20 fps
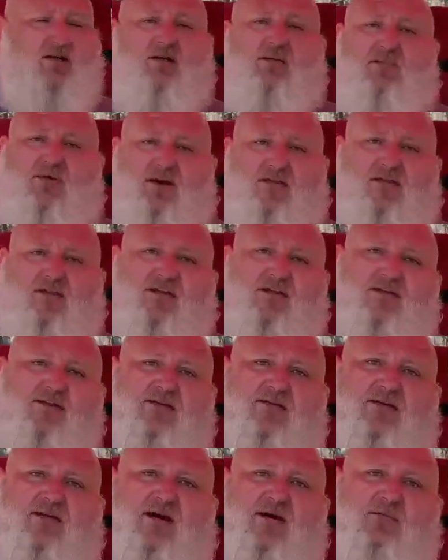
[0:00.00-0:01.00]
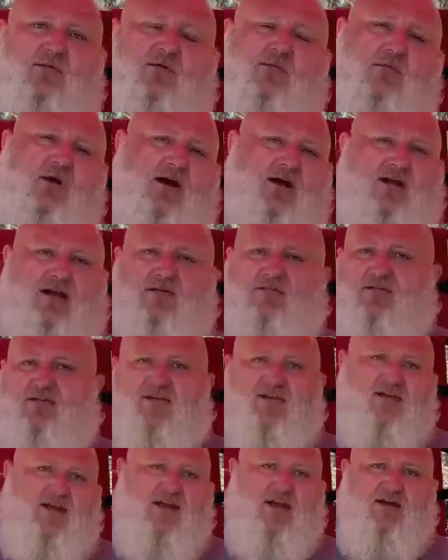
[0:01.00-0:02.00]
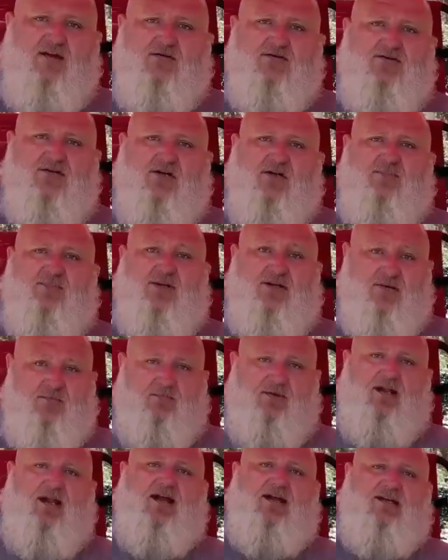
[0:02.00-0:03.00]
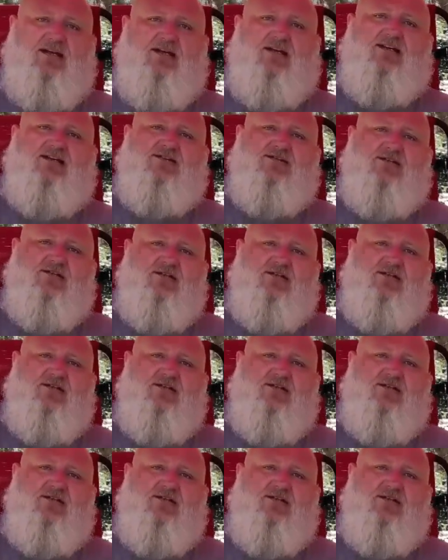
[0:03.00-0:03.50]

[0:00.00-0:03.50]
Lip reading: But I think I'm gonna break everything else up into playlists.